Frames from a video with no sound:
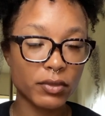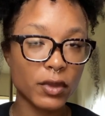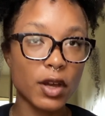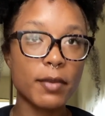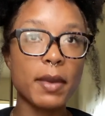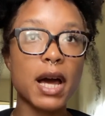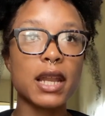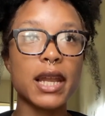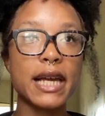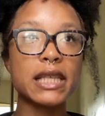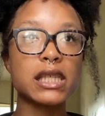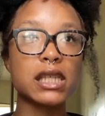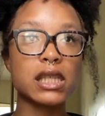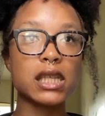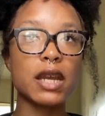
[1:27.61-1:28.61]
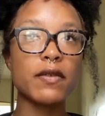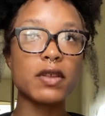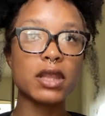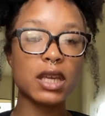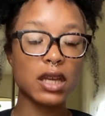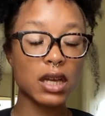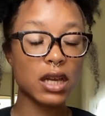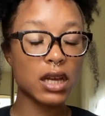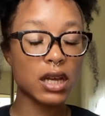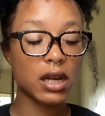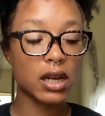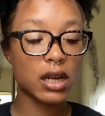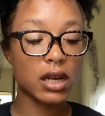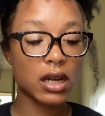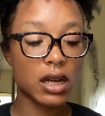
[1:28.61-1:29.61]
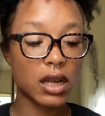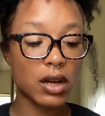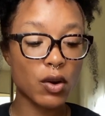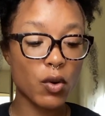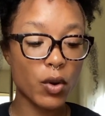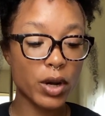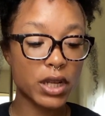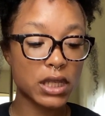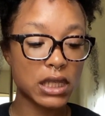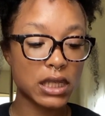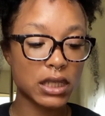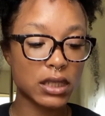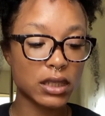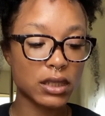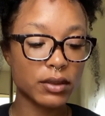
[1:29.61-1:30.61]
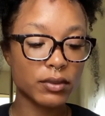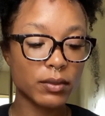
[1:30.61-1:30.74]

on my license and everything and according to